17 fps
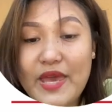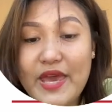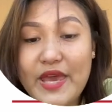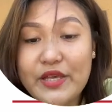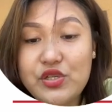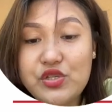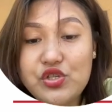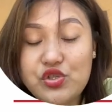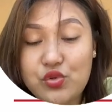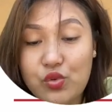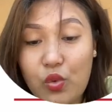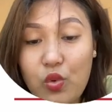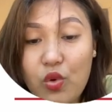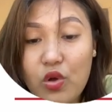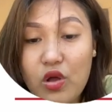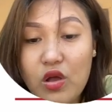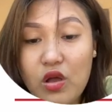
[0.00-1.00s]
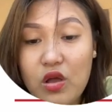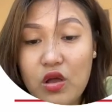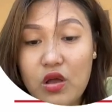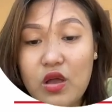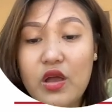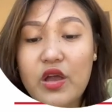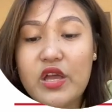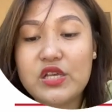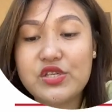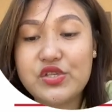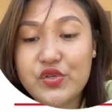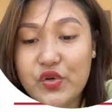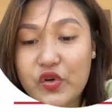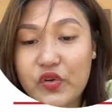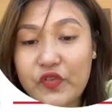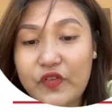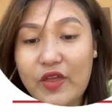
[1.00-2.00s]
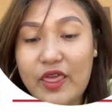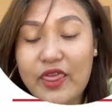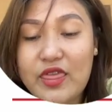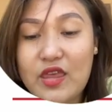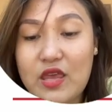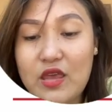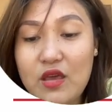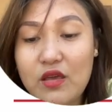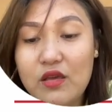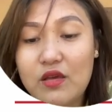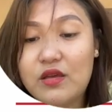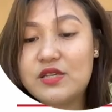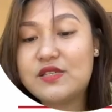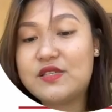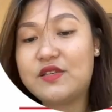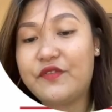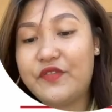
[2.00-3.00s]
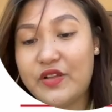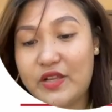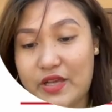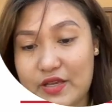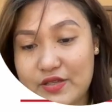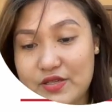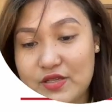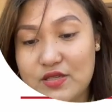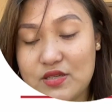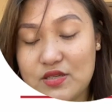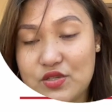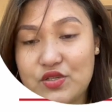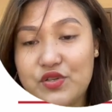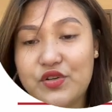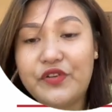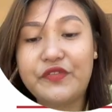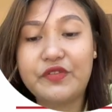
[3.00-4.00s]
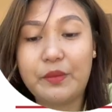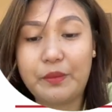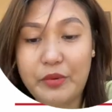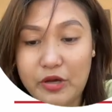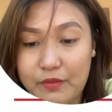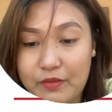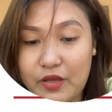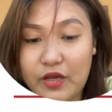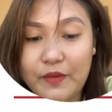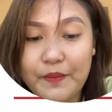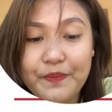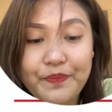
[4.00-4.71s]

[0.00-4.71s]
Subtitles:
is to serve the civilians, serve the public.